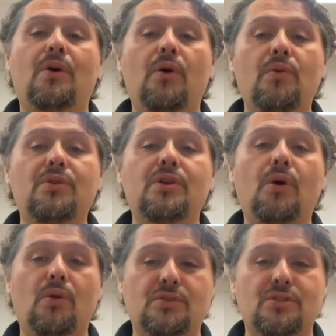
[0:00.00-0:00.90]
own
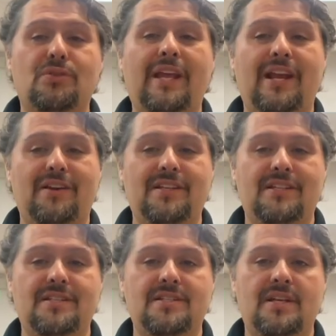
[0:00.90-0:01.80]
cultural
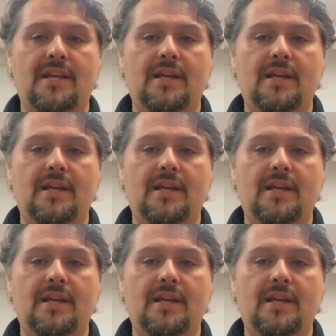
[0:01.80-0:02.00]
heritage.